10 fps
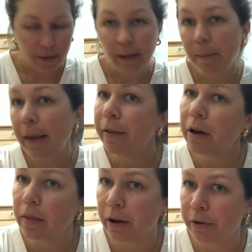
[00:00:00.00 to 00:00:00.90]
They may look
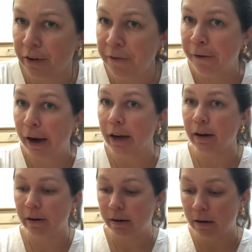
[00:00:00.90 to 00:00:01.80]
a little different
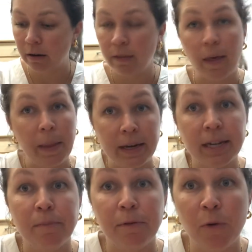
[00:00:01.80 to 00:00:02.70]
than they
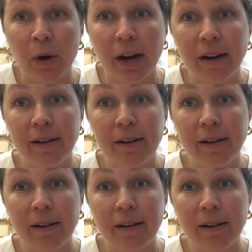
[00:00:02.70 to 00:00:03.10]
did before,